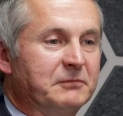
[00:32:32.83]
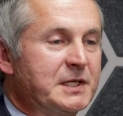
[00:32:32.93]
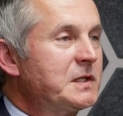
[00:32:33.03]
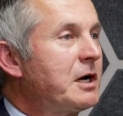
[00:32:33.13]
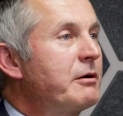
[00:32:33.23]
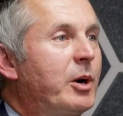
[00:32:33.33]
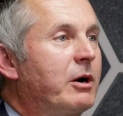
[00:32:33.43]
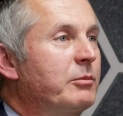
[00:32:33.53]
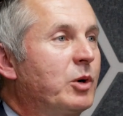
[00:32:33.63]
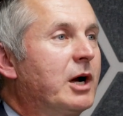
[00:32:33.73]
this is all
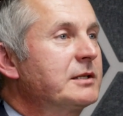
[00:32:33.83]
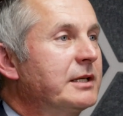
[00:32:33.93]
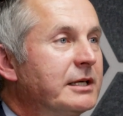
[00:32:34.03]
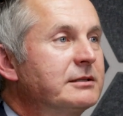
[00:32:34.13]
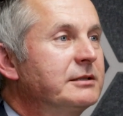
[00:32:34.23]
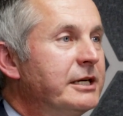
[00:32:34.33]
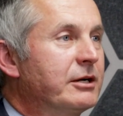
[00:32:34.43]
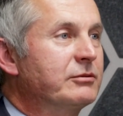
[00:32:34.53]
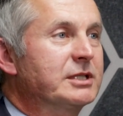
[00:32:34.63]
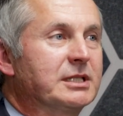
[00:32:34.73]
part of the process.
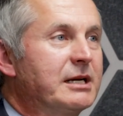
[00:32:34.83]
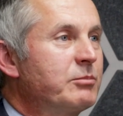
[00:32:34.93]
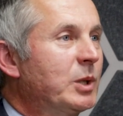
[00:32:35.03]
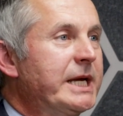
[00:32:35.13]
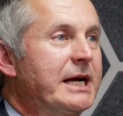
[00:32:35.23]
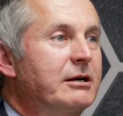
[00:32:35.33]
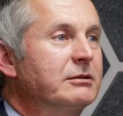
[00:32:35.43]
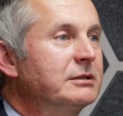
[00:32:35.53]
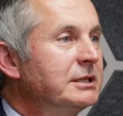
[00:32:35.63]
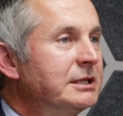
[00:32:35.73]
Just let it play out.